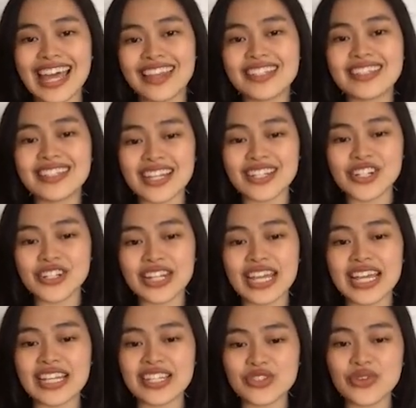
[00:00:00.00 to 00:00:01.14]
the session
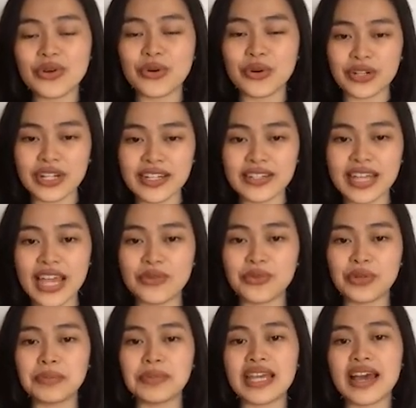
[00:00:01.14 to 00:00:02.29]
is recorded and
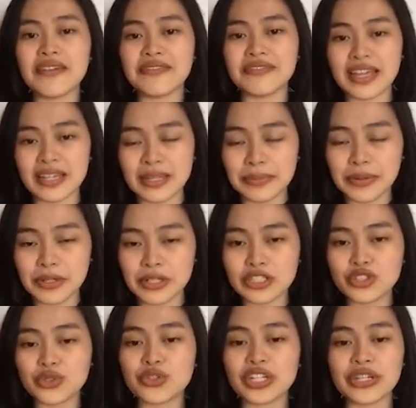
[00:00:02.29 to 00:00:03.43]
will be available
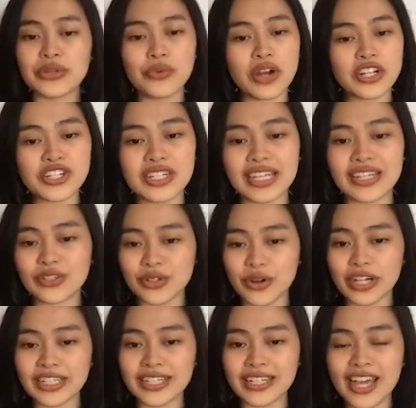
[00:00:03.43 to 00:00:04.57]
to rewatch later
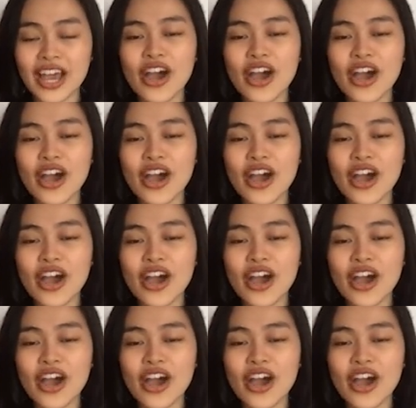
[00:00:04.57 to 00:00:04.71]
on